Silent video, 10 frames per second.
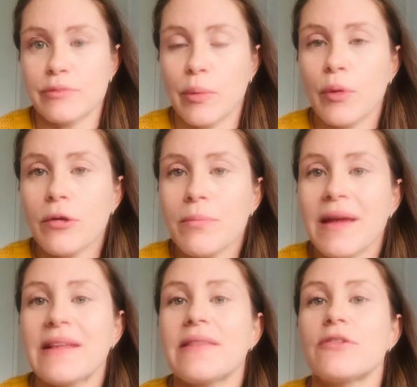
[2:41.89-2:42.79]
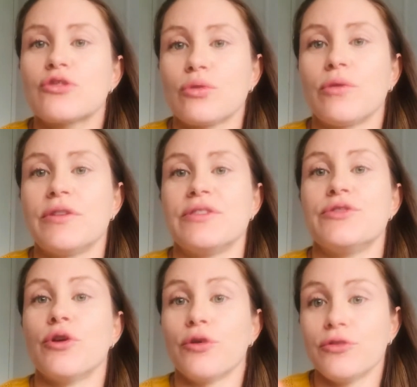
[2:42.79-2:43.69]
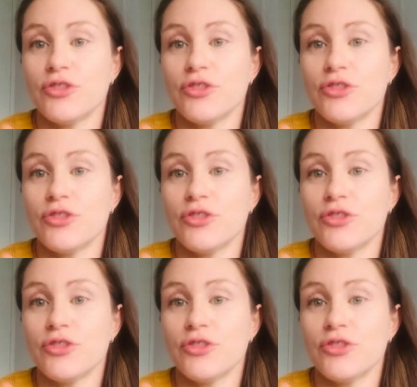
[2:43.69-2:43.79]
We want to make sure there's no